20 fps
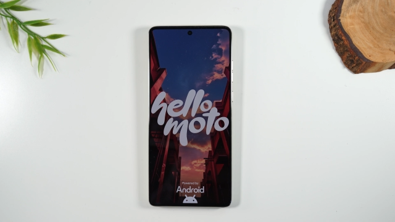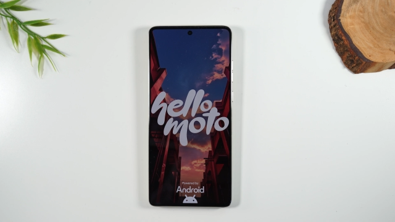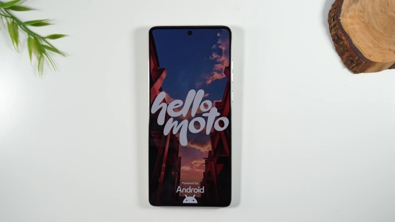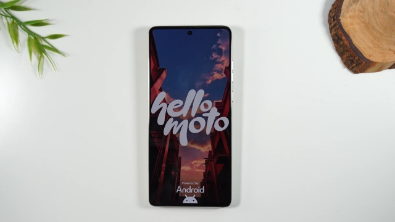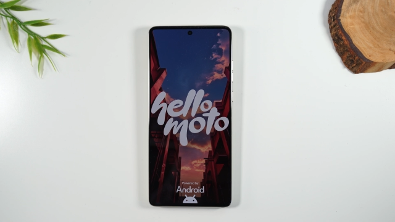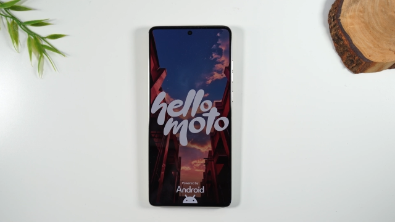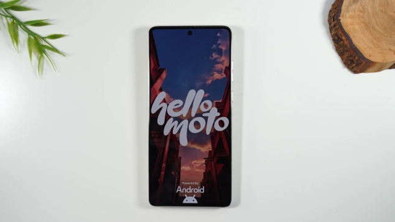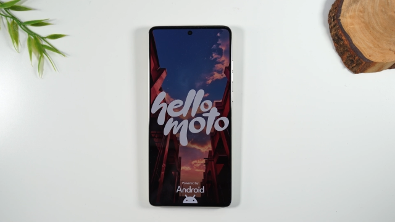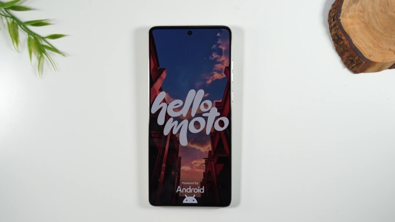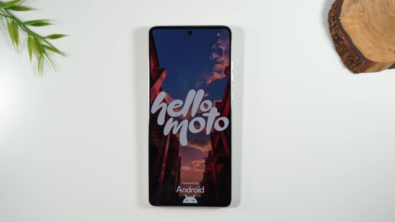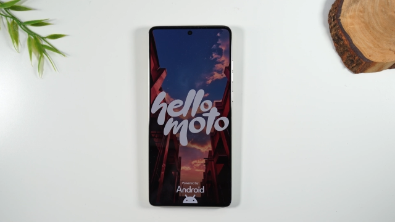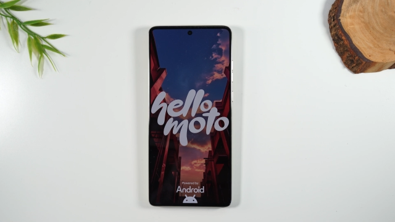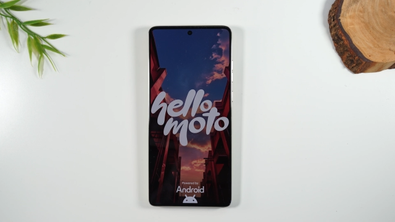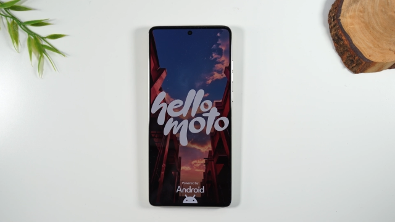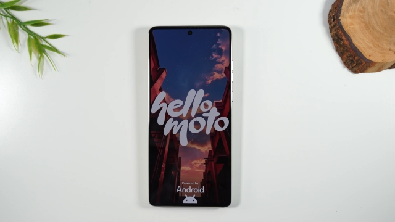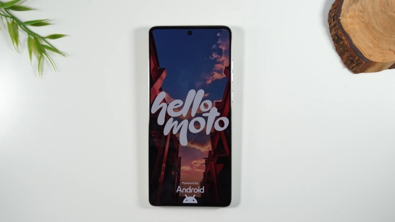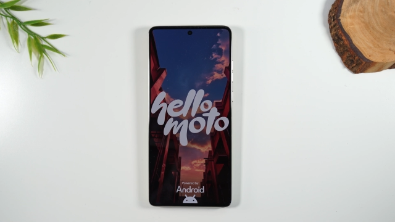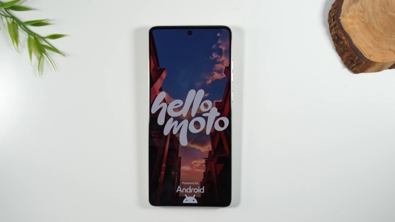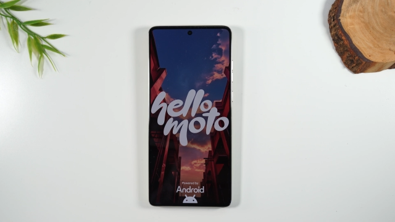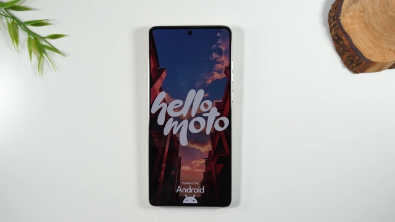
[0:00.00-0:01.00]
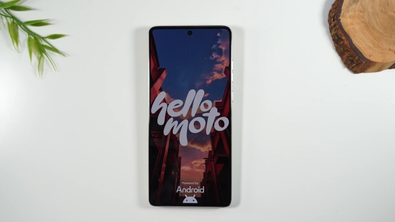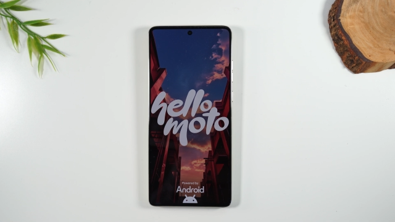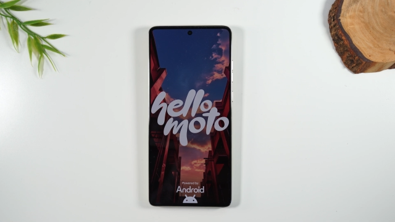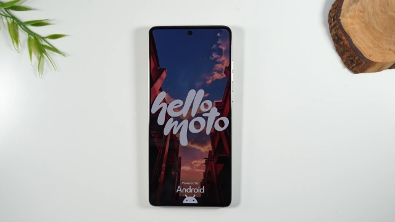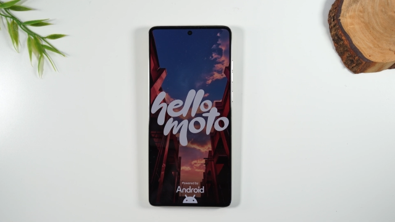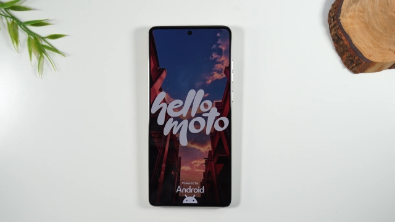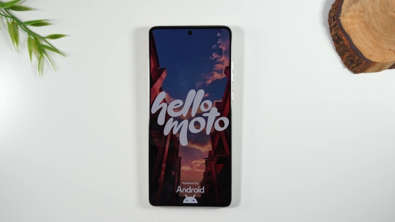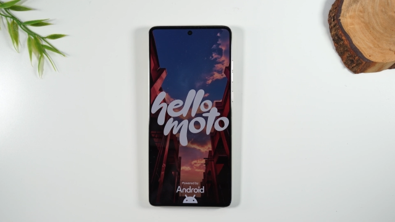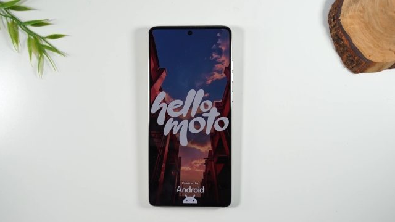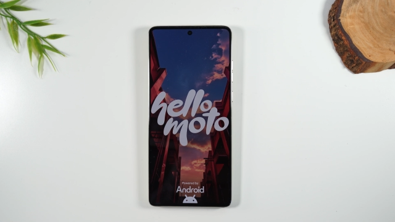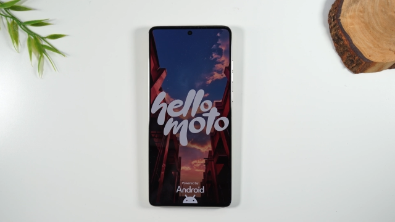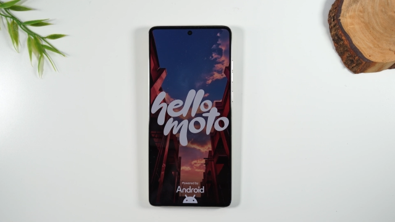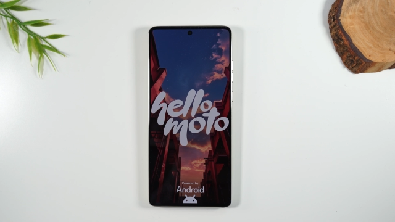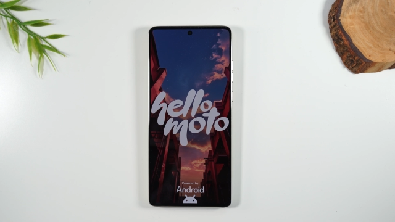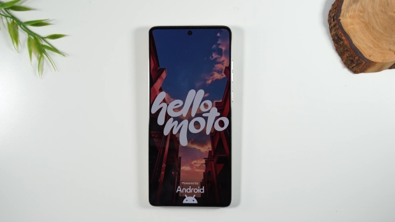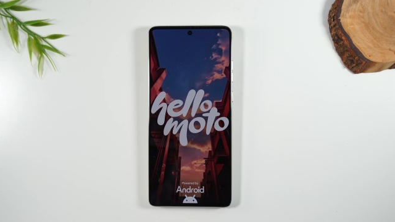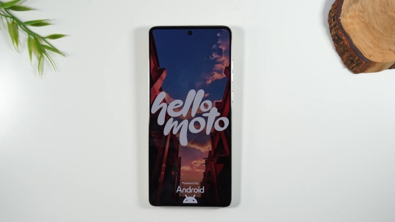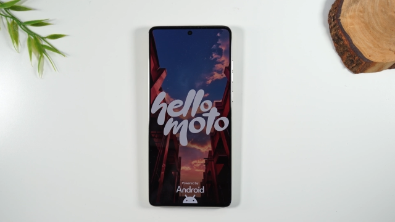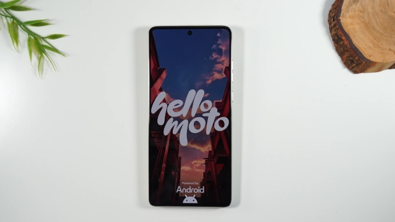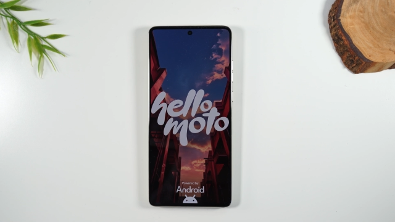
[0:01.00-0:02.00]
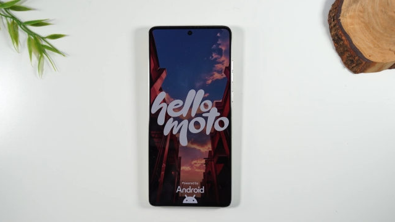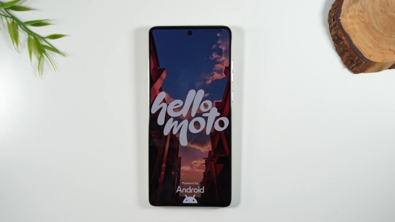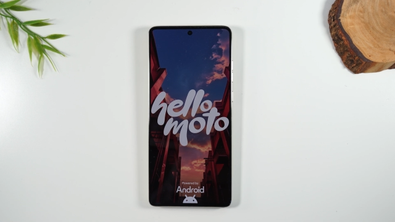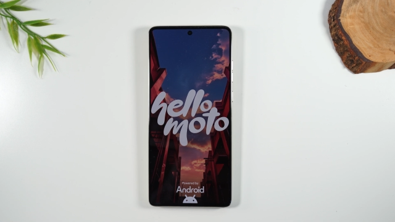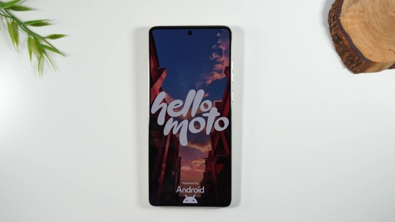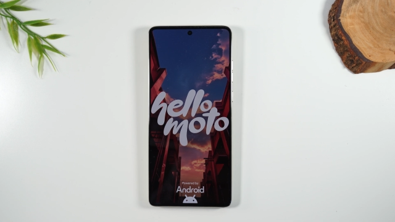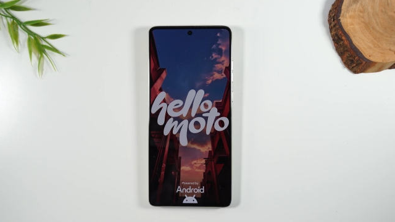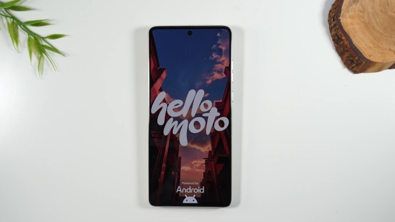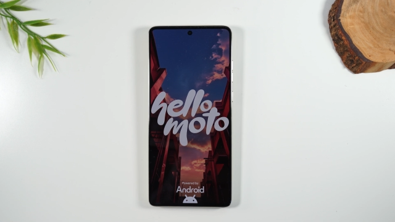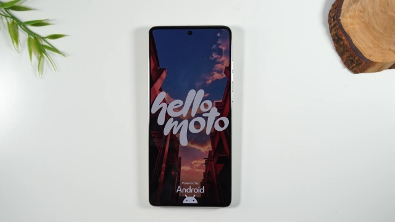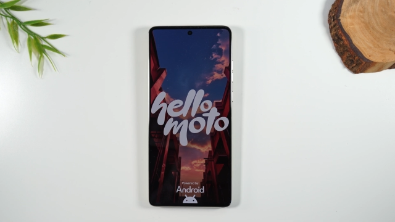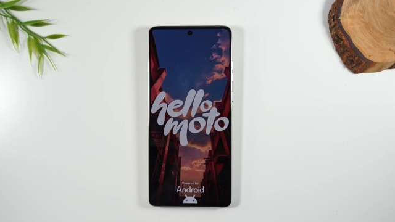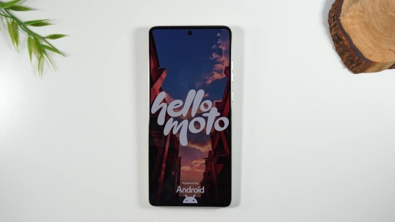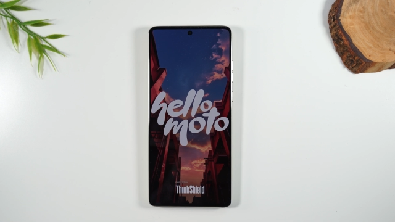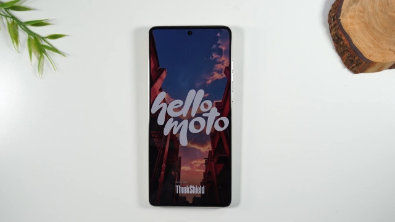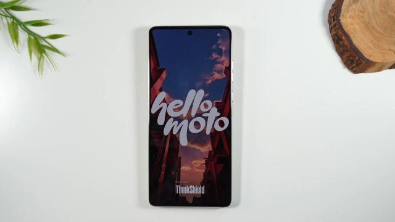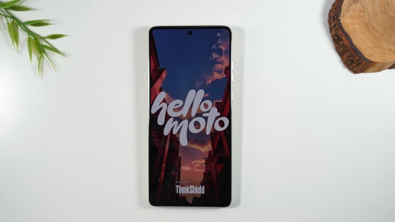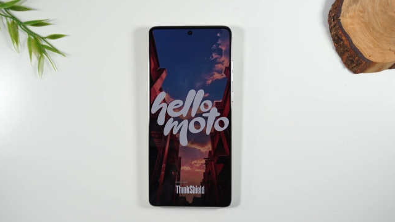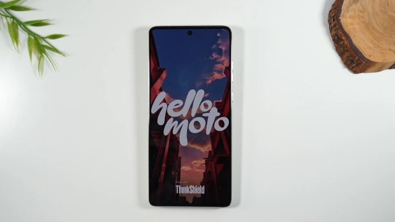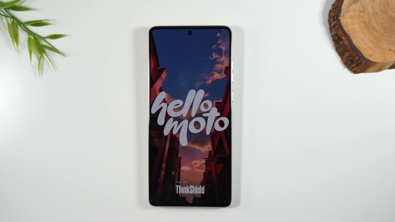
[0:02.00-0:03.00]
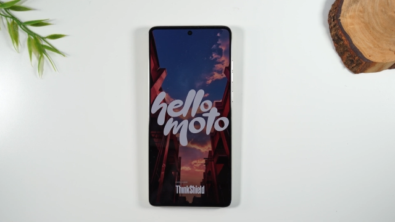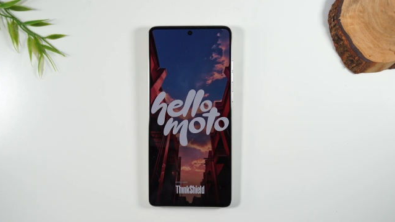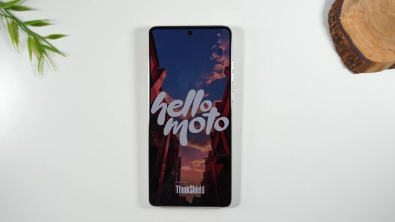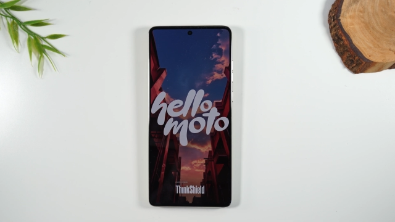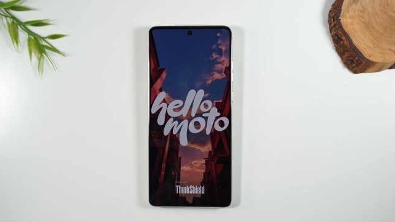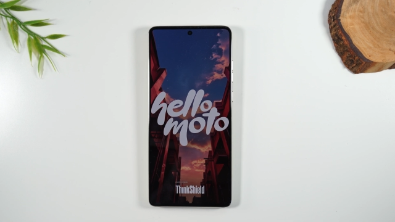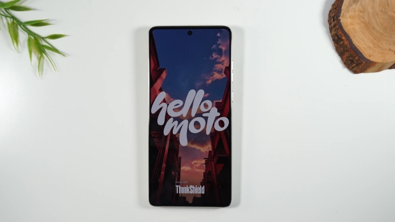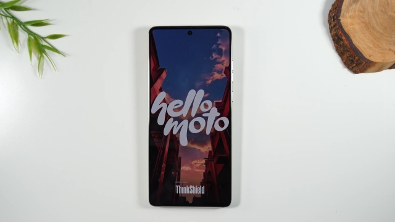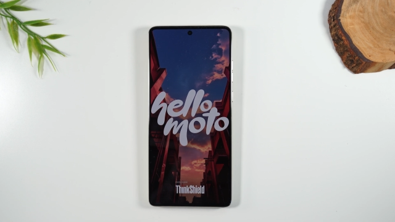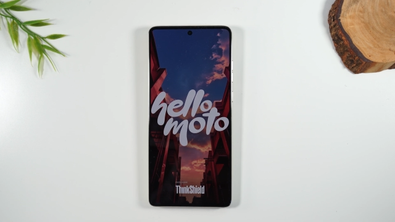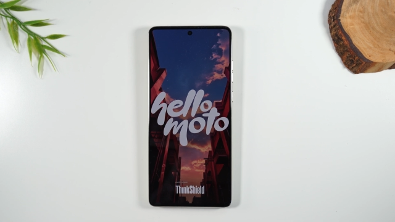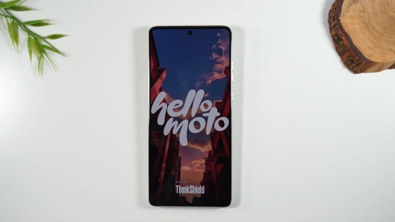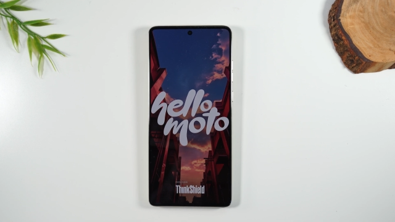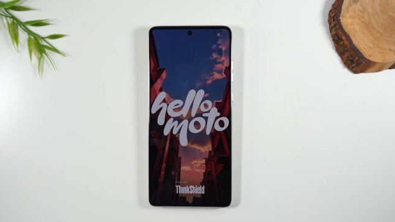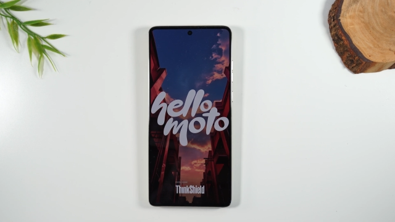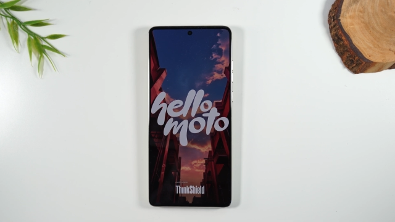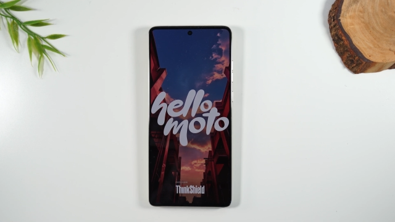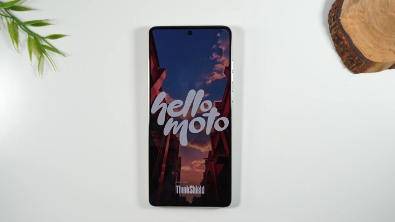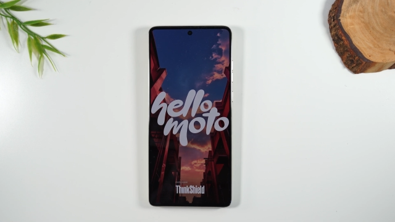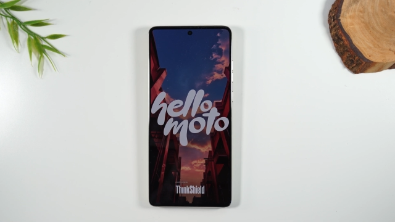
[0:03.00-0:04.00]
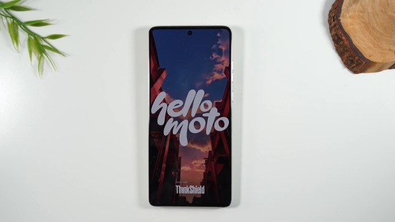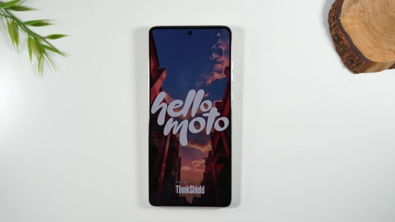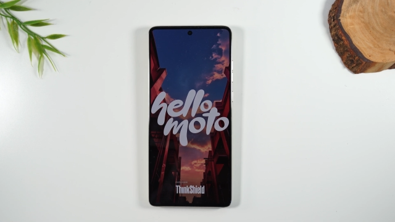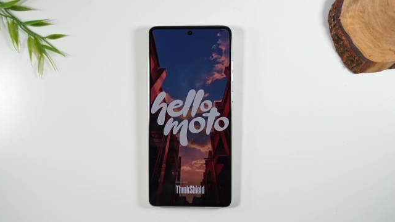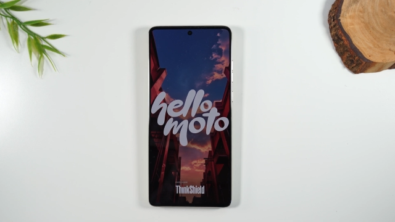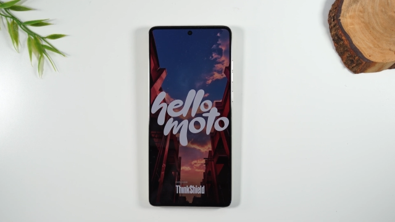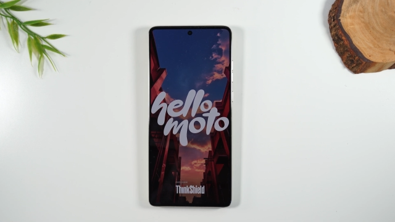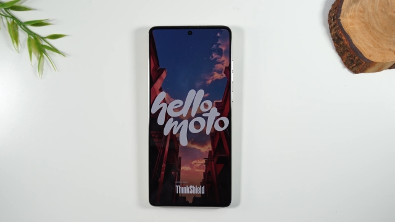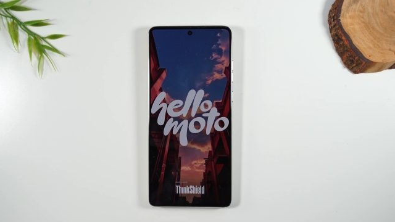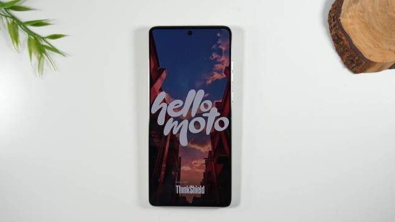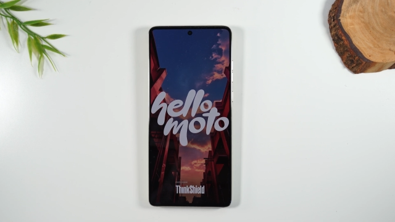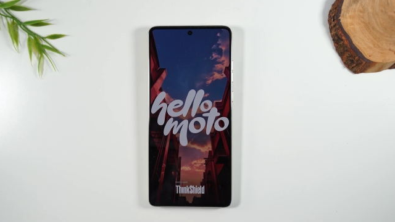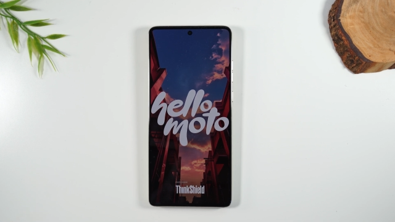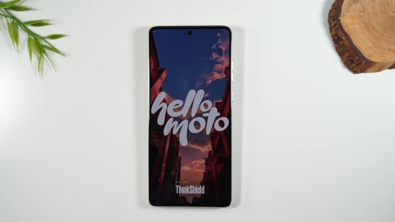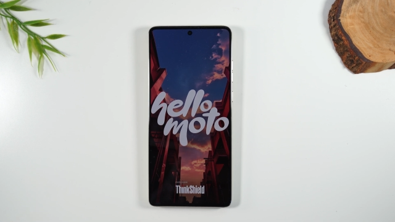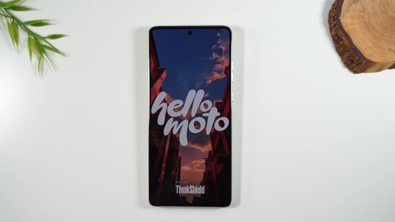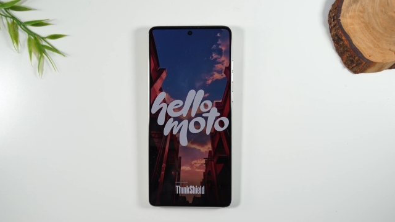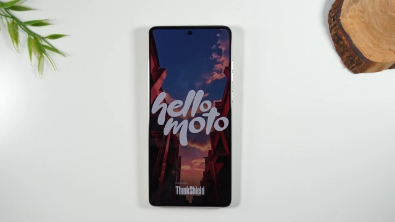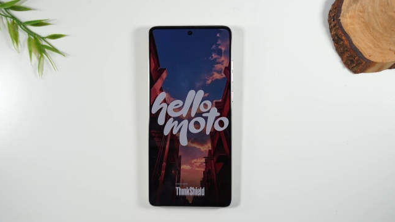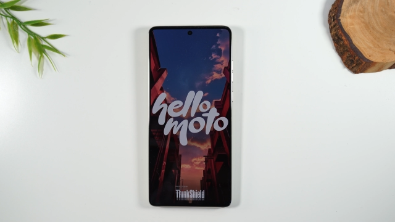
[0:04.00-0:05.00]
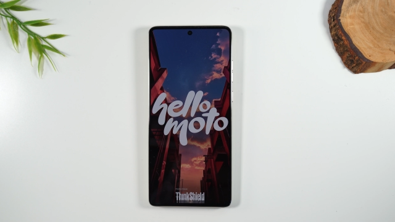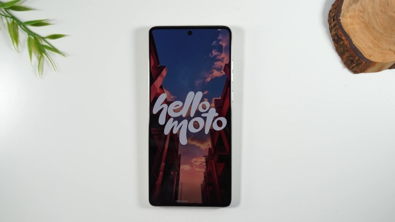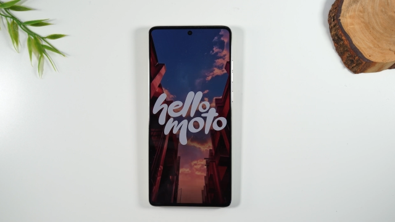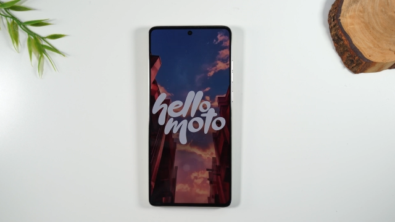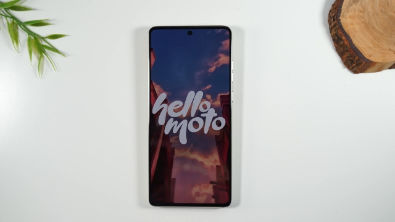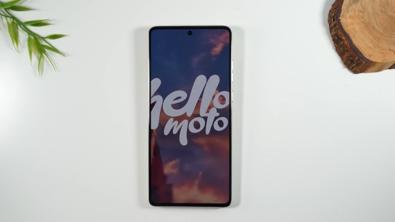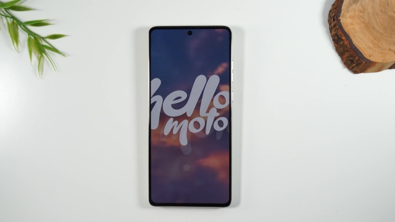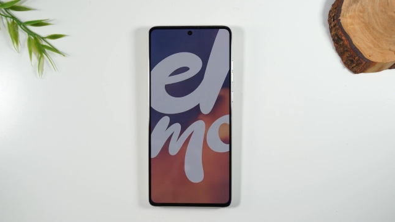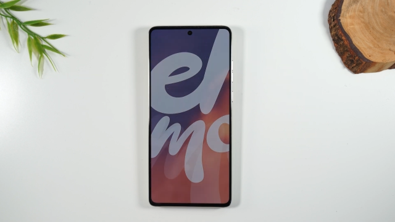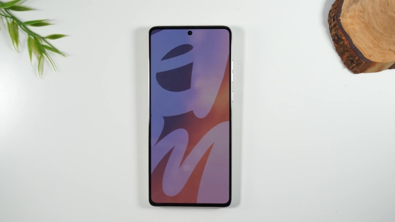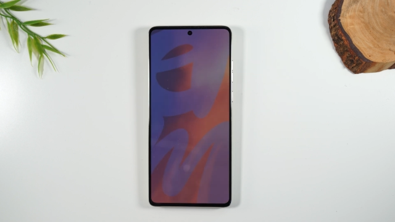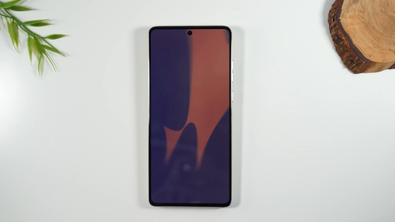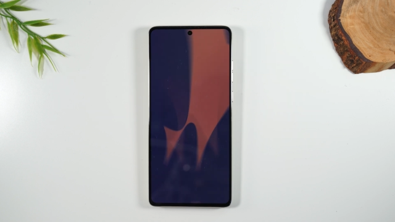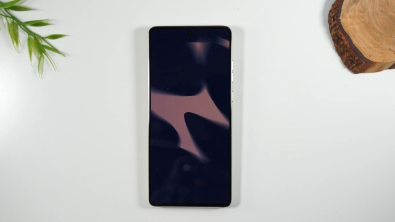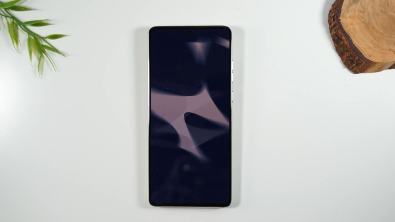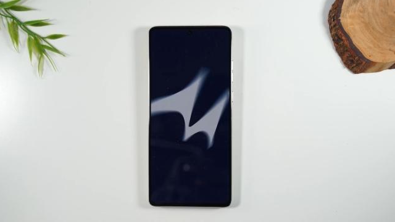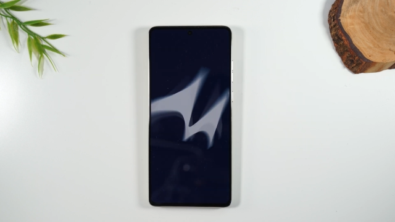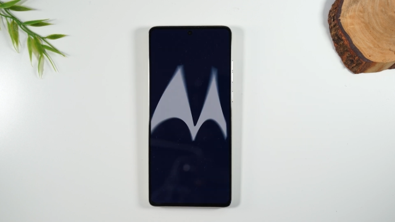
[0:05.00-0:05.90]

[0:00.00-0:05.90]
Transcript: [unreadable: no face in view]